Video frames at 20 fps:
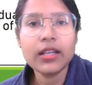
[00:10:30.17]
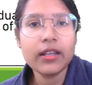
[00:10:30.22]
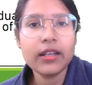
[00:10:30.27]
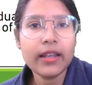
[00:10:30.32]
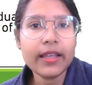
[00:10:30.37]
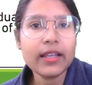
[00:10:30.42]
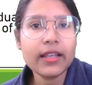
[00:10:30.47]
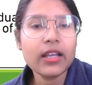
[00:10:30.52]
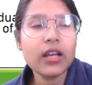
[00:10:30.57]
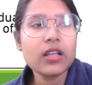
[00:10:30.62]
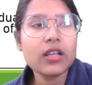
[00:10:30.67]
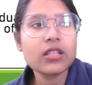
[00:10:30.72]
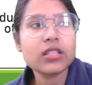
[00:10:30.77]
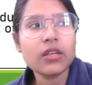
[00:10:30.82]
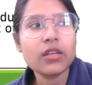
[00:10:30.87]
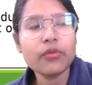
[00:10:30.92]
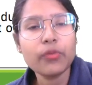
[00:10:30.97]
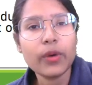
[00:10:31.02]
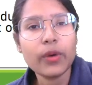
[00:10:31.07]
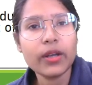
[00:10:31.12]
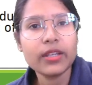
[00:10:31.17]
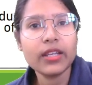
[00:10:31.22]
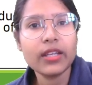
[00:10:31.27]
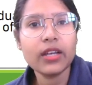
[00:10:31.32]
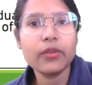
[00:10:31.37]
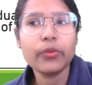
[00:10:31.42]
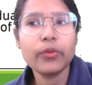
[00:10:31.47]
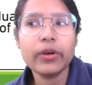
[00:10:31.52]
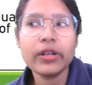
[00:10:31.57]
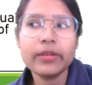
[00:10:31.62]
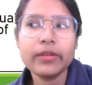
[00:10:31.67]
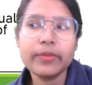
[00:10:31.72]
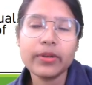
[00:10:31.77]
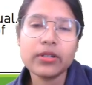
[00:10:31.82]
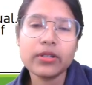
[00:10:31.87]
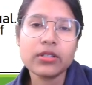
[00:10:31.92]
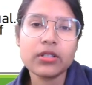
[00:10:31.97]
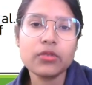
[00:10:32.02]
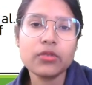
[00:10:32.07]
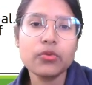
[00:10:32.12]
Like someone, yeah, one
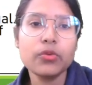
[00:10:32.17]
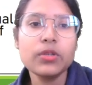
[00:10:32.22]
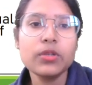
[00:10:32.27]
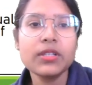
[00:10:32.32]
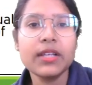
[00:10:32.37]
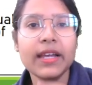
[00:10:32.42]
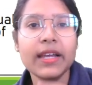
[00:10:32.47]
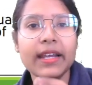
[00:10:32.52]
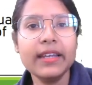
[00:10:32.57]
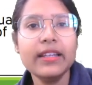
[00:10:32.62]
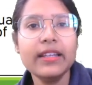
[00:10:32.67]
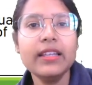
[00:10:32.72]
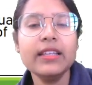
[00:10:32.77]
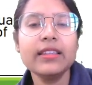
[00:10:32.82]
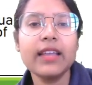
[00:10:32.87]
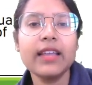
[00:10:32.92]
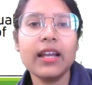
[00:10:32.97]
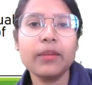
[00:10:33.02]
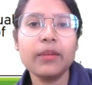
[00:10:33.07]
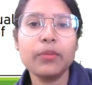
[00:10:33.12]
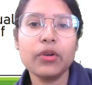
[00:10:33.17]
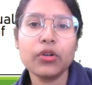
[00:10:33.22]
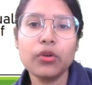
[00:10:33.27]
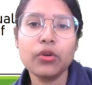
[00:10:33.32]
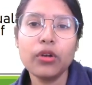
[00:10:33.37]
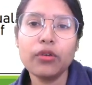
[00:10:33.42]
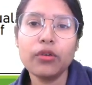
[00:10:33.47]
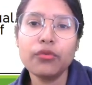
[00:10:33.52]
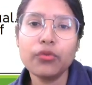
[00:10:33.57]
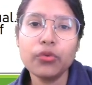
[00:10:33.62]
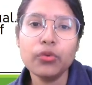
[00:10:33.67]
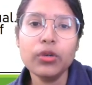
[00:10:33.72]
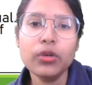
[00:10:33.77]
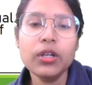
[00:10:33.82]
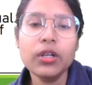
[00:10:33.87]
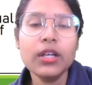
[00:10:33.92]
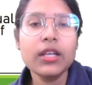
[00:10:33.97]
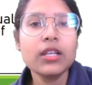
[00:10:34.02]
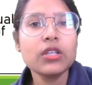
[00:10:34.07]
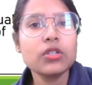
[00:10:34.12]
person who is handling that particular food,
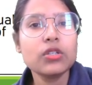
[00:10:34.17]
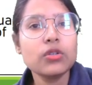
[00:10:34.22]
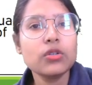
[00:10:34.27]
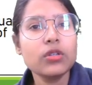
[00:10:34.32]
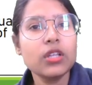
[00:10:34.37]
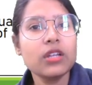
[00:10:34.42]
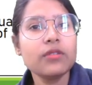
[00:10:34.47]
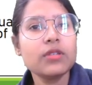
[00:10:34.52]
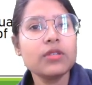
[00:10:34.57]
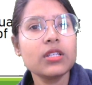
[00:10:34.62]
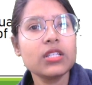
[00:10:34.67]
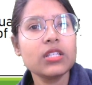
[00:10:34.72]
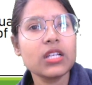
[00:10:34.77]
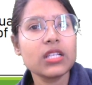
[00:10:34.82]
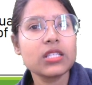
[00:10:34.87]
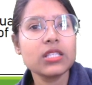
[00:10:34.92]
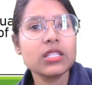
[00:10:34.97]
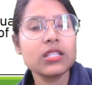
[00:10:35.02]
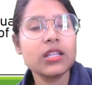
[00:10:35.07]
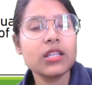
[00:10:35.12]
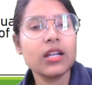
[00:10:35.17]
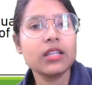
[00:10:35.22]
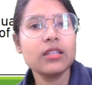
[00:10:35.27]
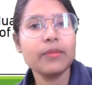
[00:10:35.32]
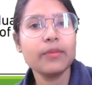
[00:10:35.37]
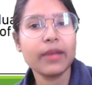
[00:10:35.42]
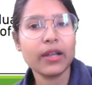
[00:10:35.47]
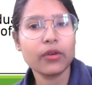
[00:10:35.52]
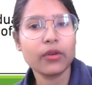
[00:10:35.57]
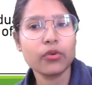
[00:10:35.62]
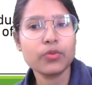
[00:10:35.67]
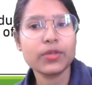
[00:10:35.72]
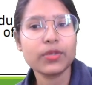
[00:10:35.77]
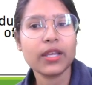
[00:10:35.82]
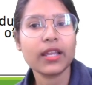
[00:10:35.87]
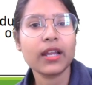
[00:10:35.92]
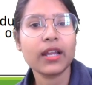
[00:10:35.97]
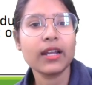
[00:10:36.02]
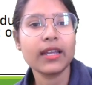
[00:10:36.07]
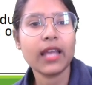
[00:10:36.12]
so there is a chances that the microbes
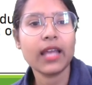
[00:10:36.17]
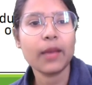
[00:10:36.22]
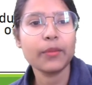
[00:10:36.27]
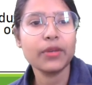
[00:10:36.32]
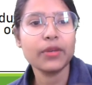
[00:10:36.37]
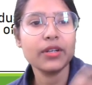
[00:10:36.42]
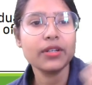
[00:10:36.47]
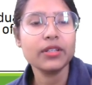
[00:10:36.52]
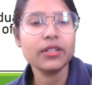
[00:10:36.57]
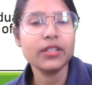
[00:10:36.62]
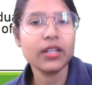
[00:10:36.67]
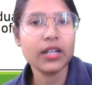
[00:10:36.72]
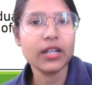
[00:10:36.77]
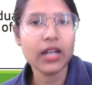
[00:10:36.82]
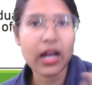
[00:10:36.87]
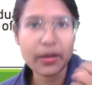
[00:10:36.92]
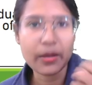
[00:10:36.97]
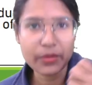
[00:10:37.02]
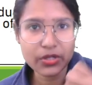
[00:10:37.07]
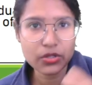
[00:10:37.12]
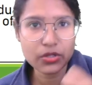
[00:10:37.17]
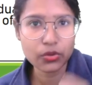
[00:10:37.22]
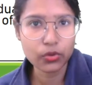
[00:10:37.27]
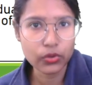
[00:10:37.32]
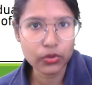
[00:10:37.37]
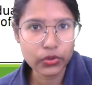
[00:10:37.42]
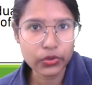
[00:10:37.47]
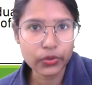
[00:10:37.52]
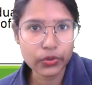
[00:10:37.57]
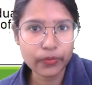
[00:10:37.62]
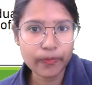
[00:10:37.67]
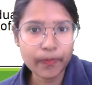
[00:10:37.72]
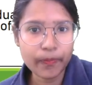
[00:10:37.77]
can contaminate their garments also.